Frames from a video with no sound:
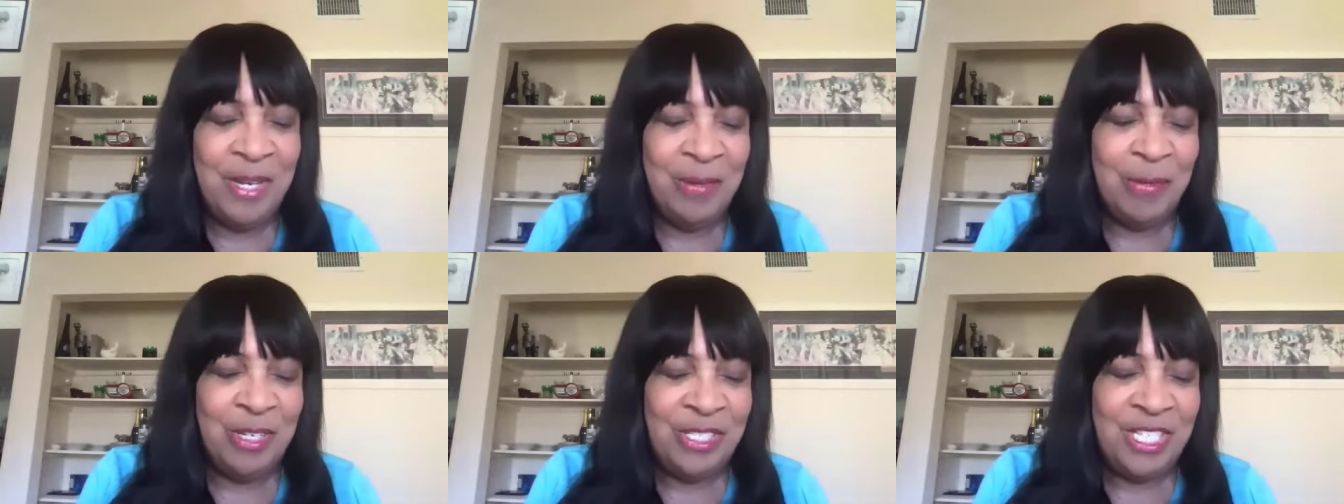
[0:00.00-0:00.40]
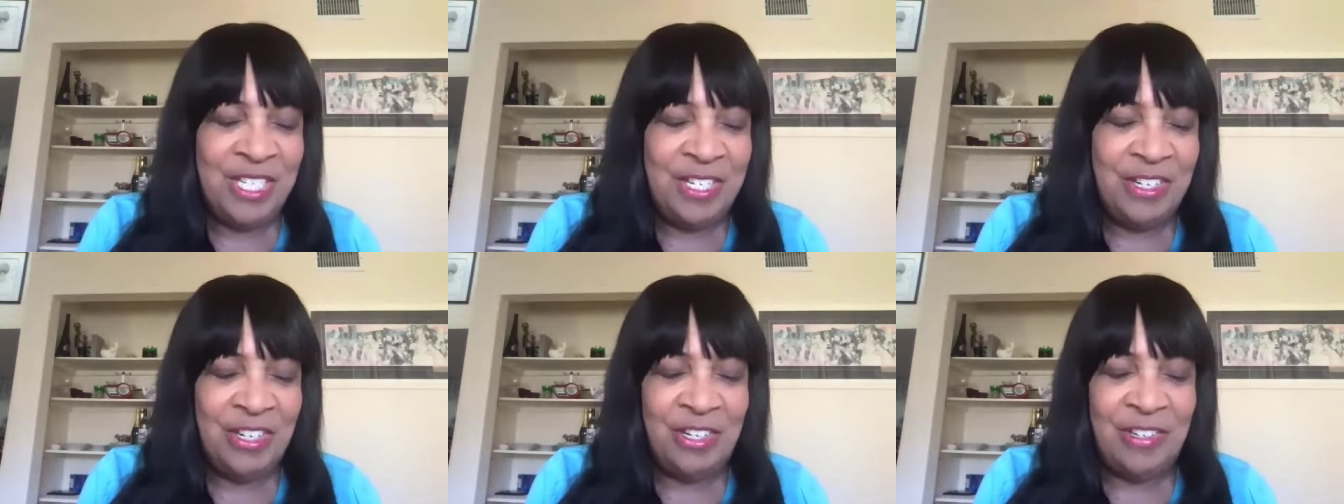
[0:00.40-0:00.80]
was
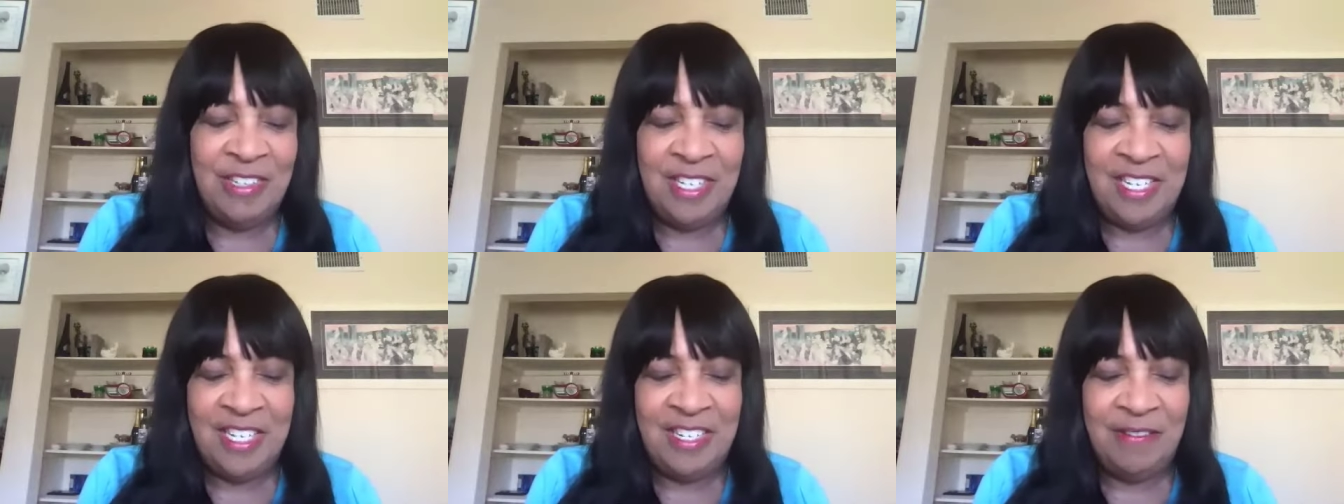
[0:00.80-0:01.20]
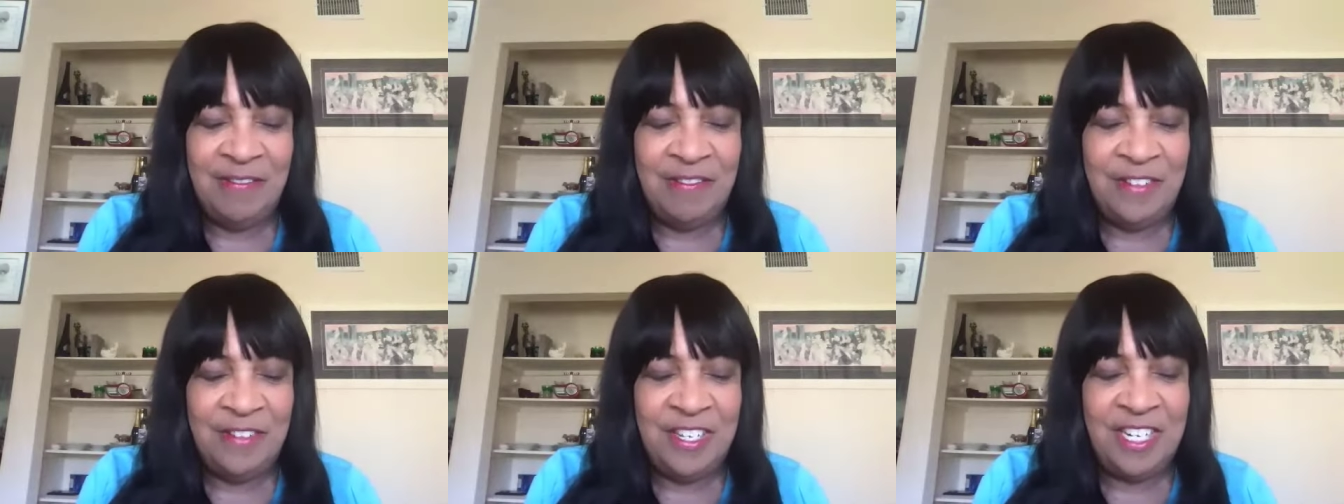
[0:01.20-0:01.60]
here in
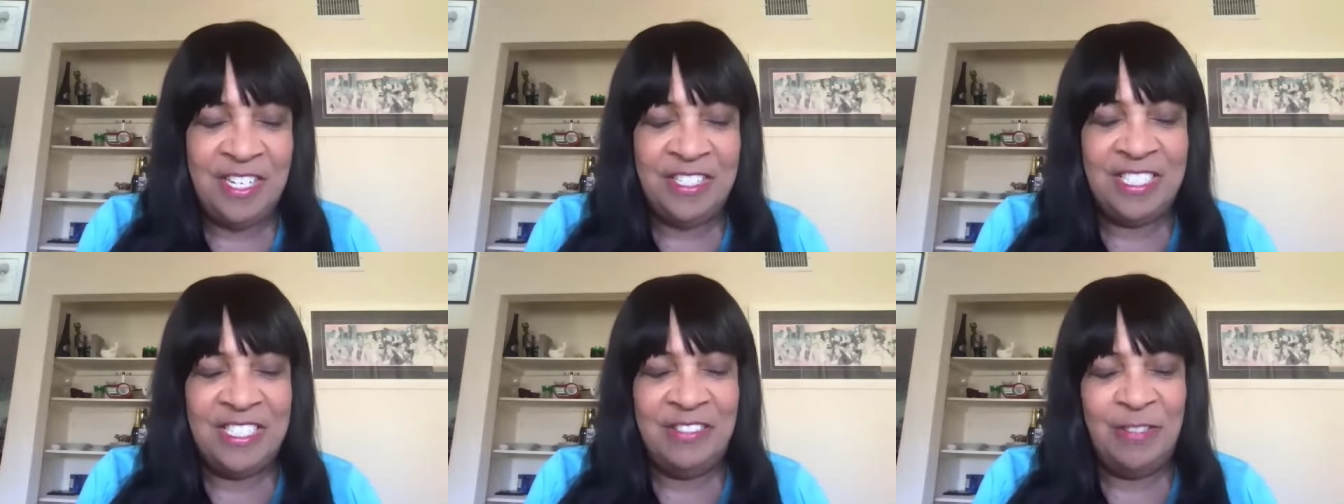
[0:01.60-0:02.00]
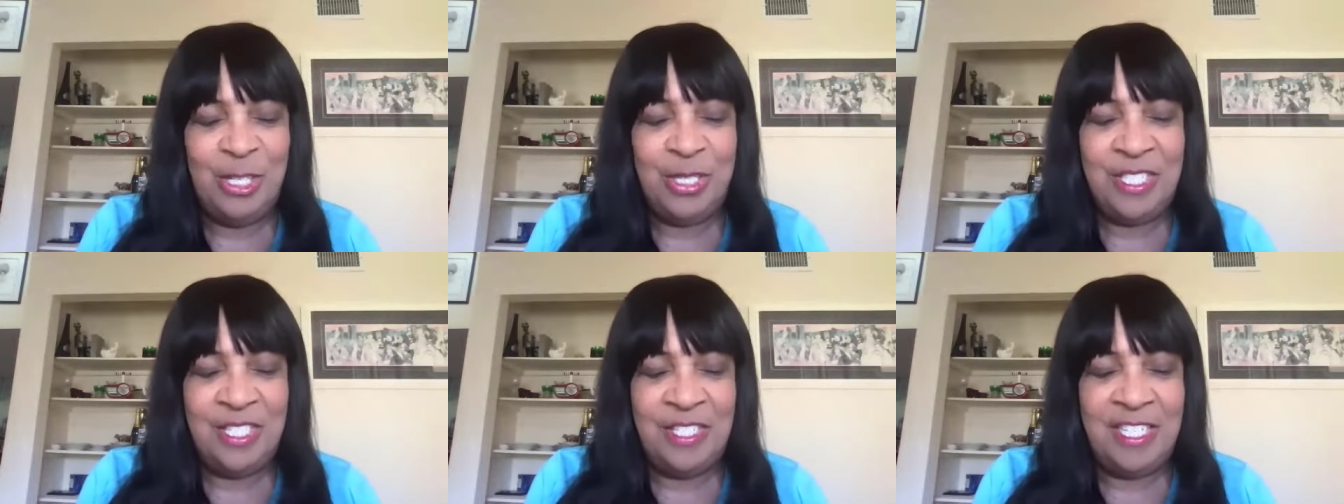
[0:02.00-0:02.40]
Phoenix
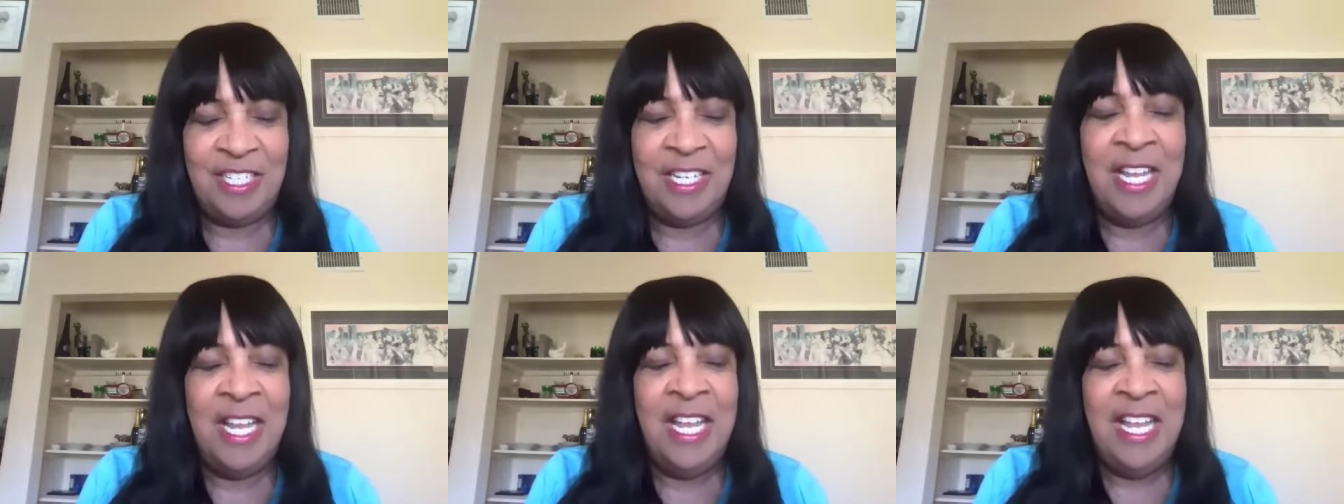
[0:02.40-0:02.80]
recently.